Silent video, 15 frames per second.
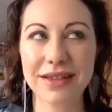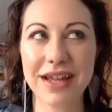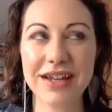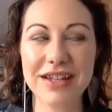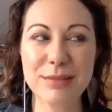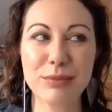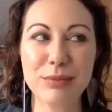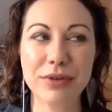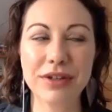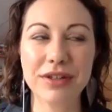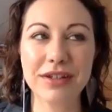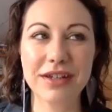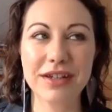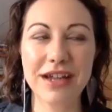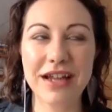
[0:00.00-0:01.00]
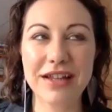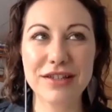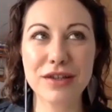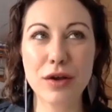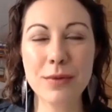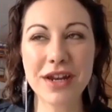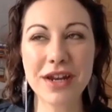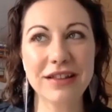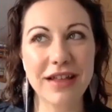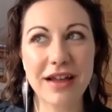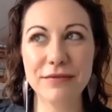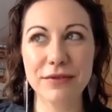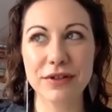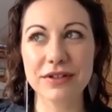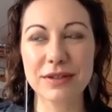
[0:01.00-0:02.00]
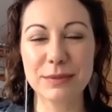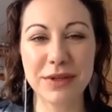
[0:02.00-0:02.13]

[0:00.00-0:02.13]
that is brilliant on so many levels,